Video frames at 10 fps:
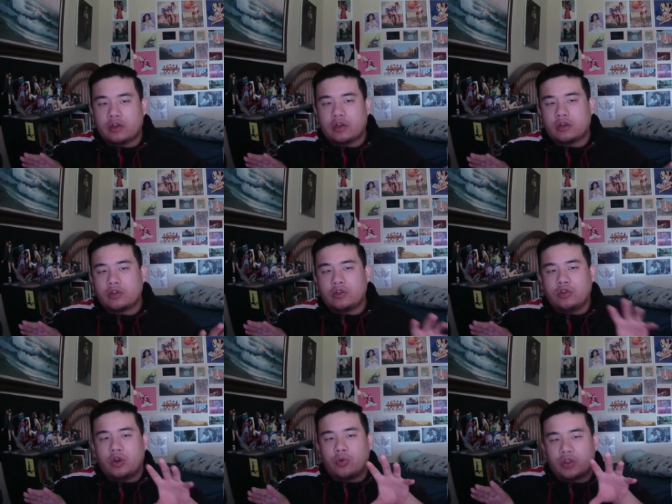Uh, do you
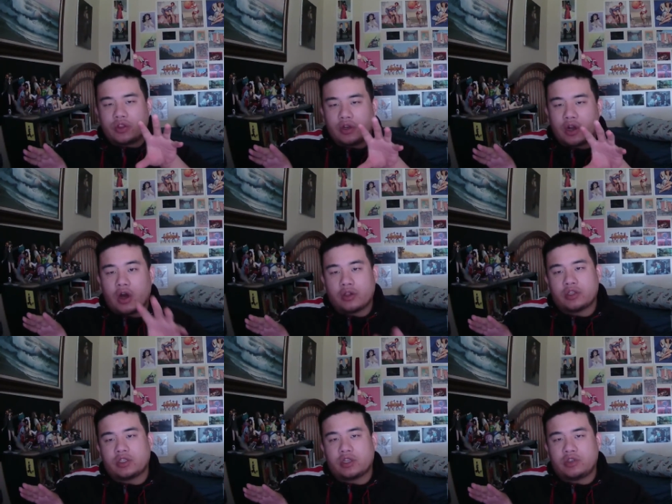go with the
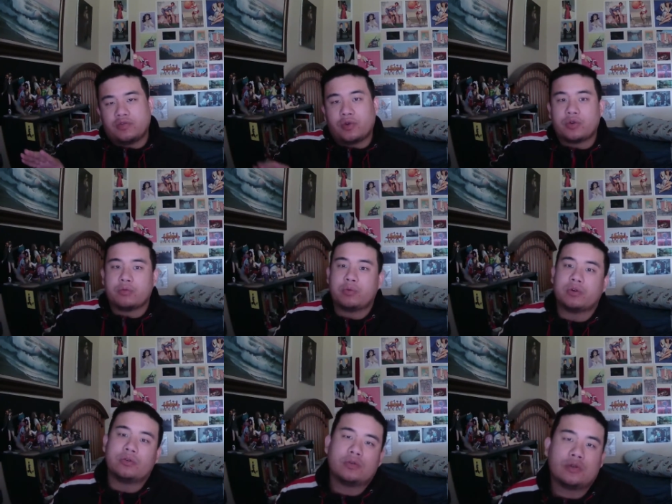knowledge that you've already
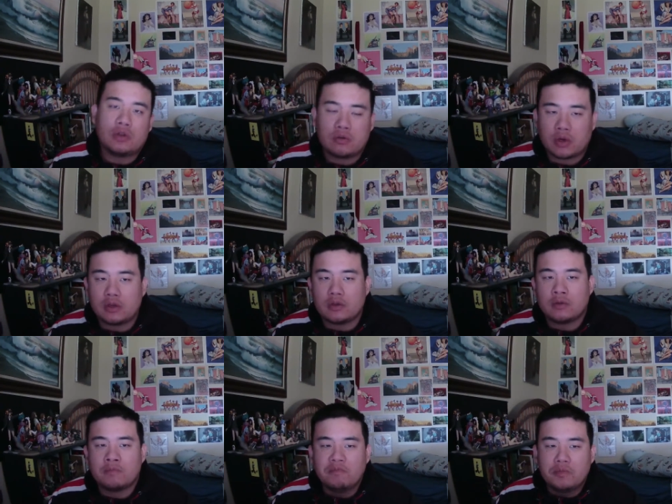built, right?
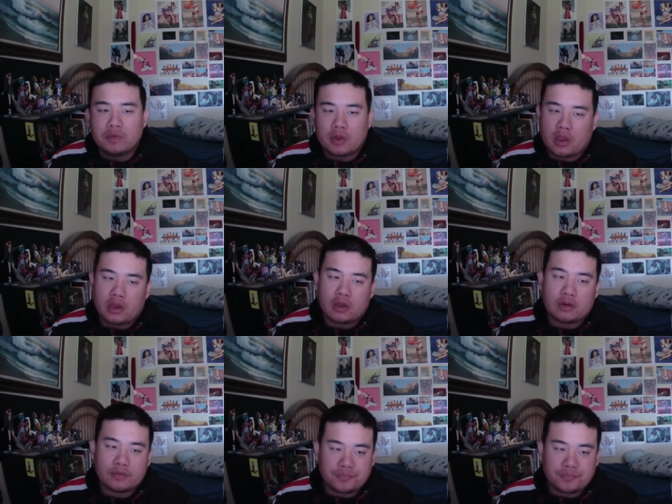And